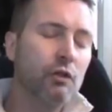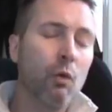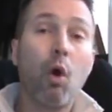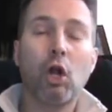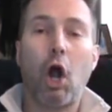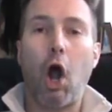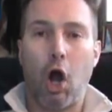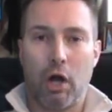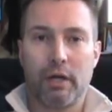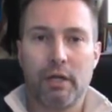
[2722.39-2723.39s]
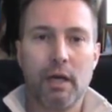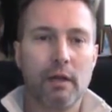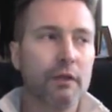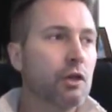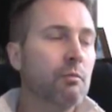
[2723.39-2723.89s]
Do you work hard?
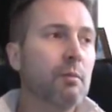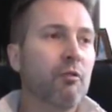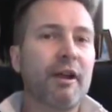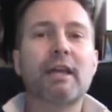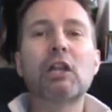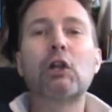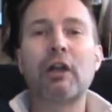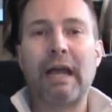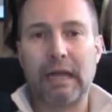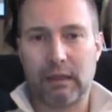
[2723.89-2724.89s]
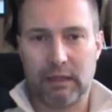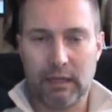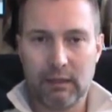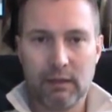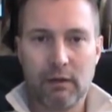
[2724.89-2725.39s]
The human brain can learn
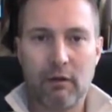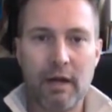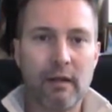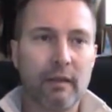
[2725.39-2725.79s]
anything, right?